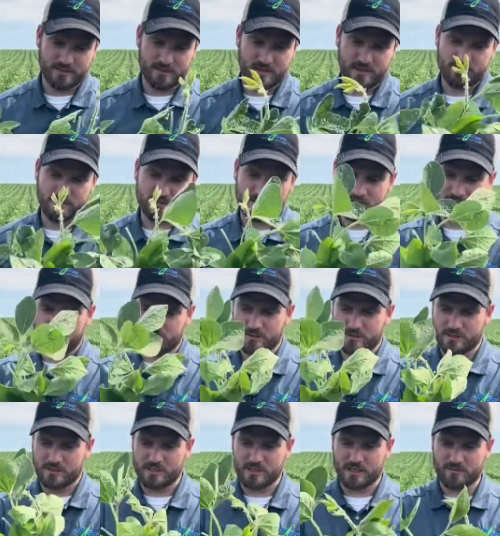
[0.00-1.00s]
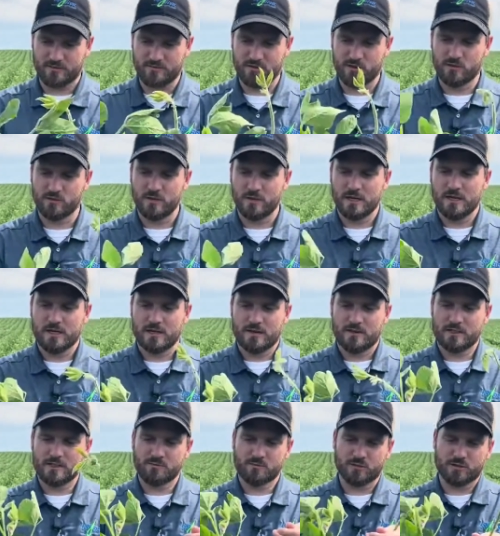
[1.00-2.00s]
uh, obviously want to check a few.
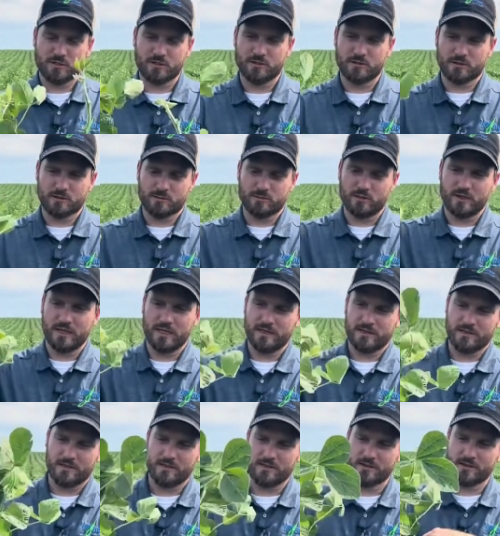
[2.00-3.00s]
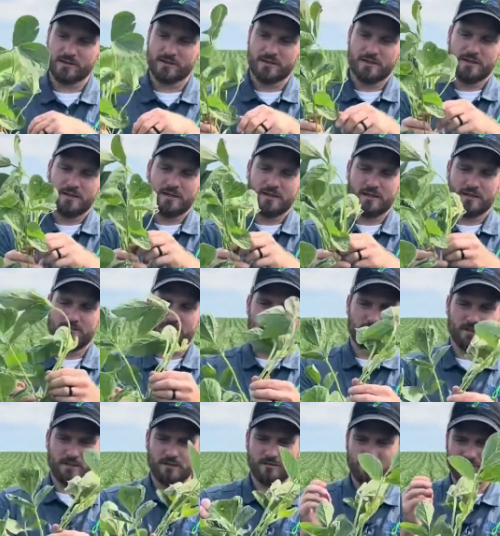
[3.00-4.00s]
This particular plant here, I have the
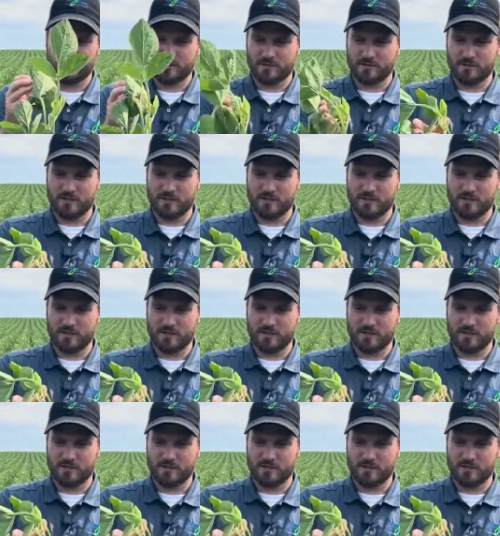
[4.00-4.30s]
leaves still